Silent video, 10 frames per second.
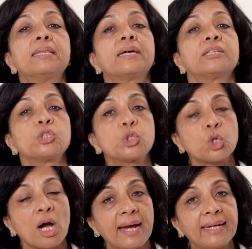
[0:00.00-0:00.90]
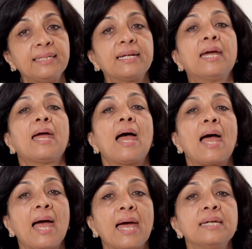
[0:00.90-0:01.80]
that the child
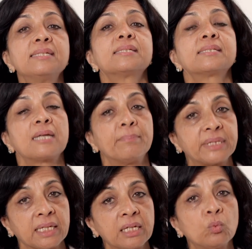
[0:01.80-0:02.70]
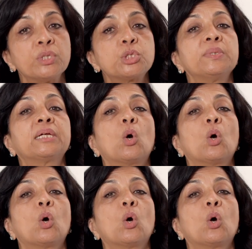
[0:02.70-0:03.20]
has something which we